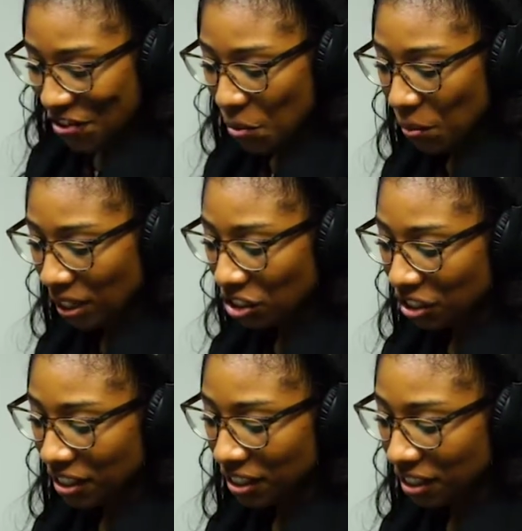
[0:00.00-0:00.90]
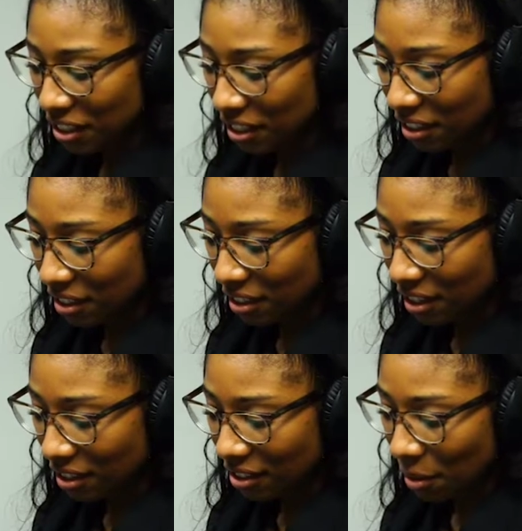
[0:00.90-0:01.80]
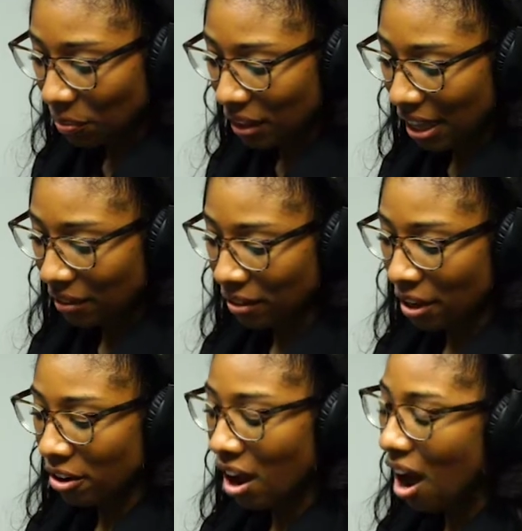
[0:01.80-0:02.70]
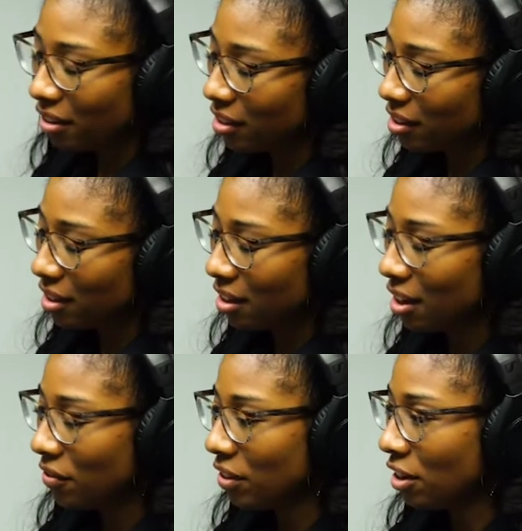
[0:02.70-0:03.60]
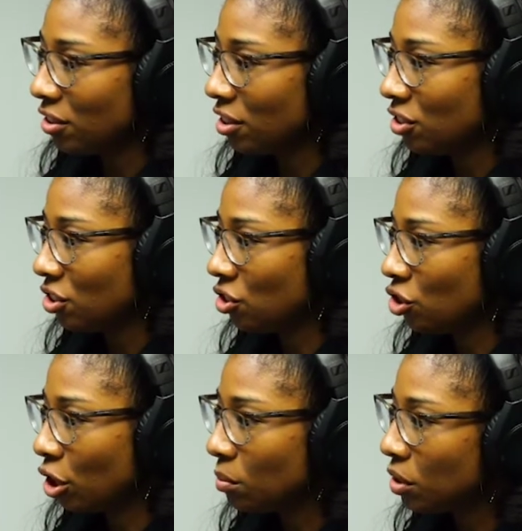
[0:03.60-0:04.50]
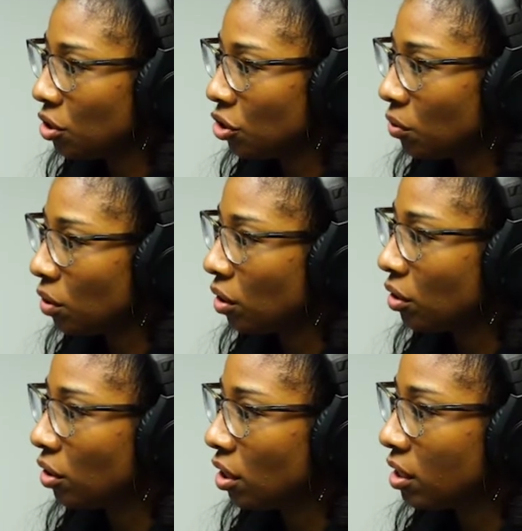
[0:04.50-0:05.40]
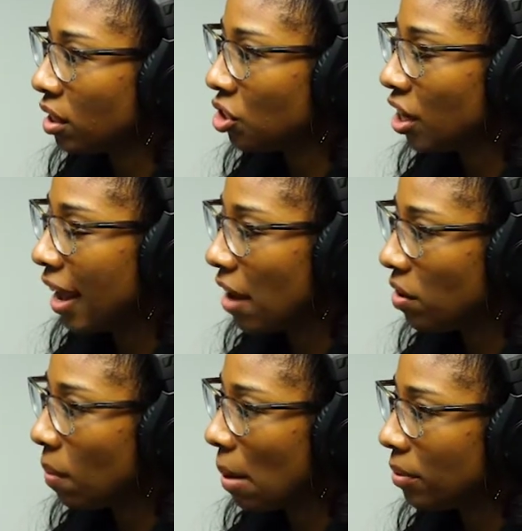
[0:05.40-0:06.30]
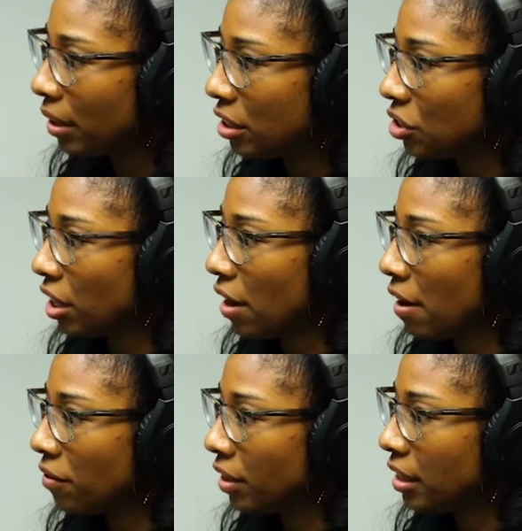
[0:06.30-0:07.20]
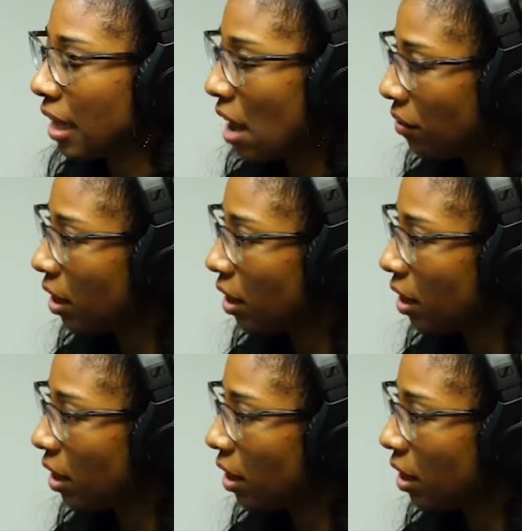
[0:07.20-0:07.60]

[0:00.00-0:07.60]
But just something that they're cognizant of, or just germs in general. It's such a heavy population. Everything's heavily populated.